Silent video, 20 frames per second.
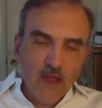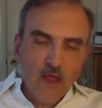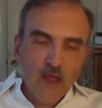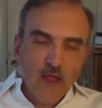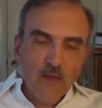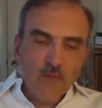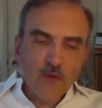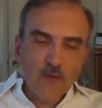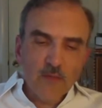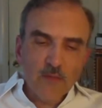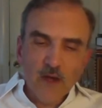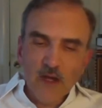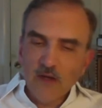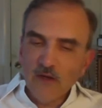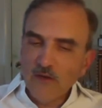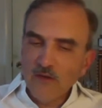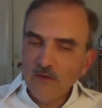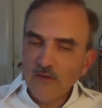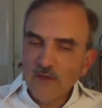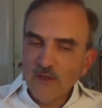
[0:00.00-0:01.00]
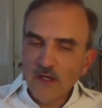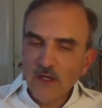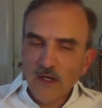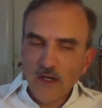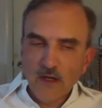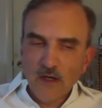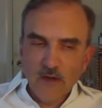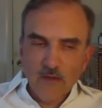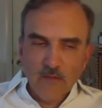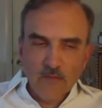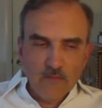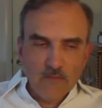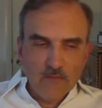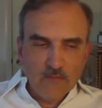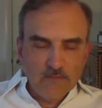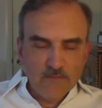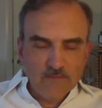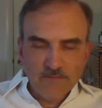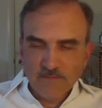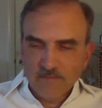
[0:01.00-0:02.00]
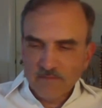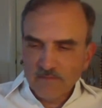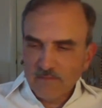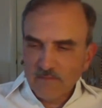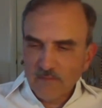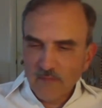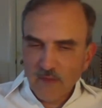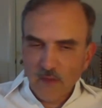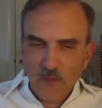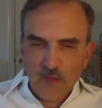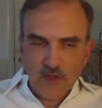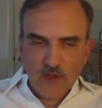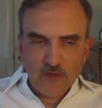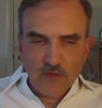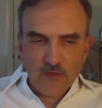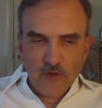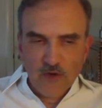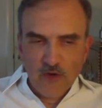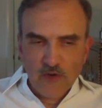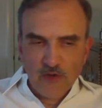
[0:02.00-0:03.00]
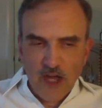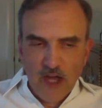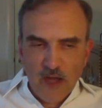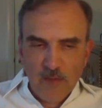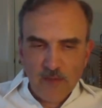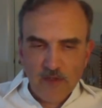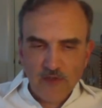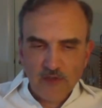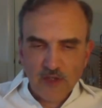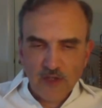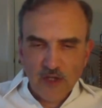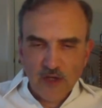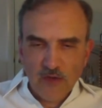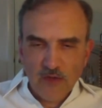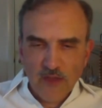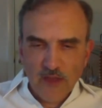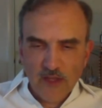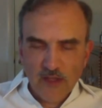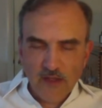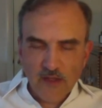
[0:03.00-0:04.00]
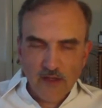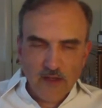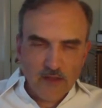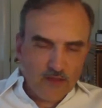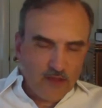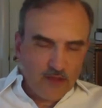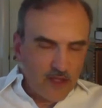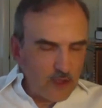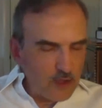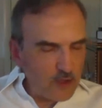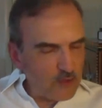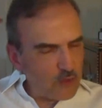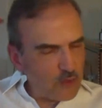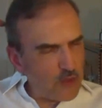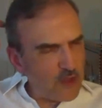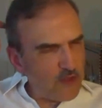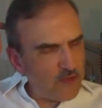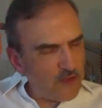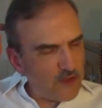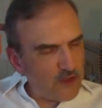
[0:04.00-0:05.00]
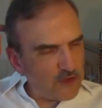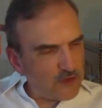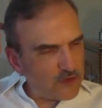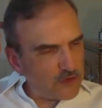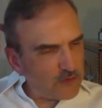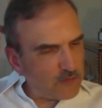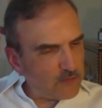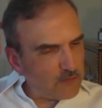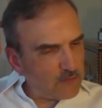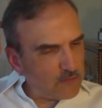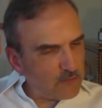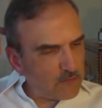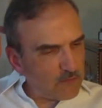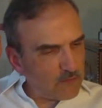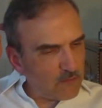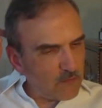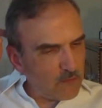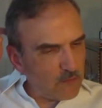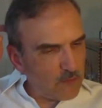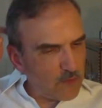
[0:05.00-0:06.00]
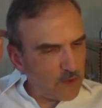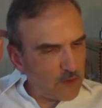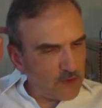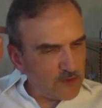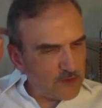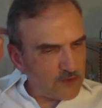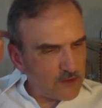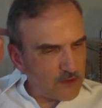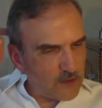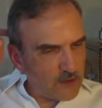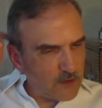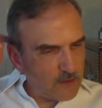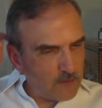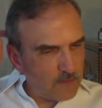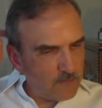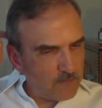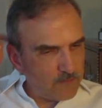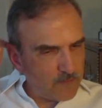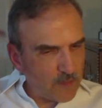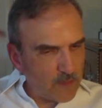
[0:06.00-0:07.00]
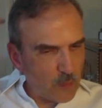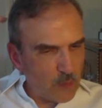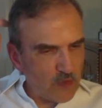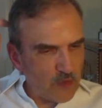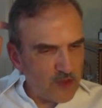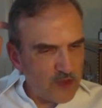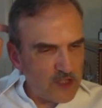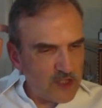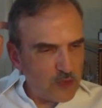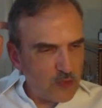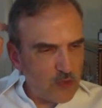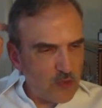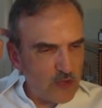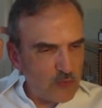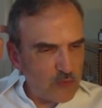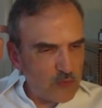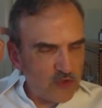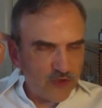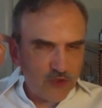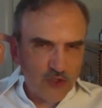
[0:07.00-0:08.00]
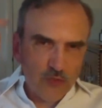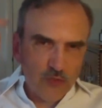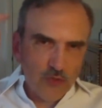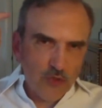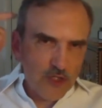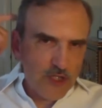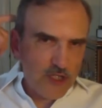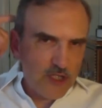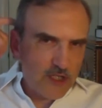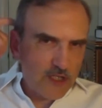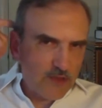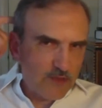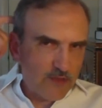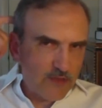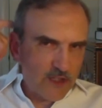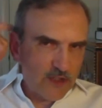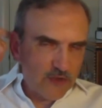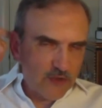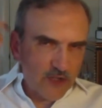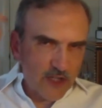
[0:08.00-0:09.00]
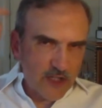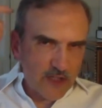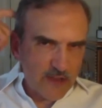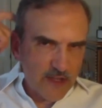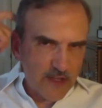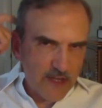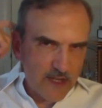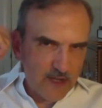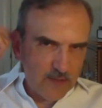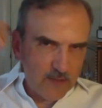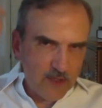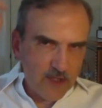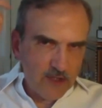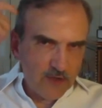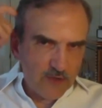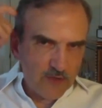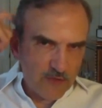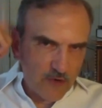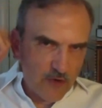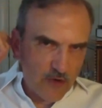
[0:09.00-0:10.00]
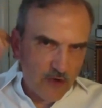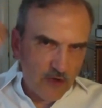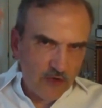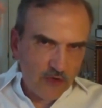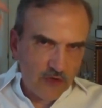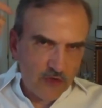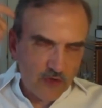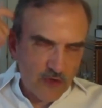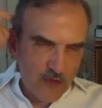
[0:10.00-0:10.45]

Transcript: But my own, as far as hobbies go and that kind of thing, and you've read this, but with the Equine Rescue League and things like that, as far as